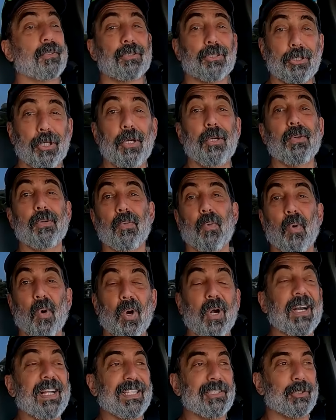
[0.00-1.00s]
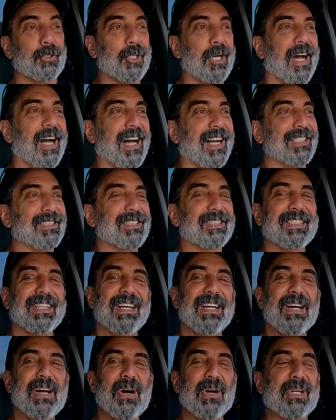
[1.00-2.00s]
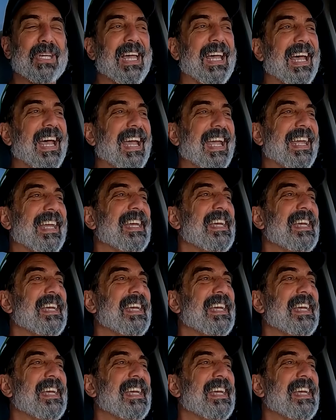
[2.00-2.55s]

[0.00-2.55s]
shoot warning shots, okay?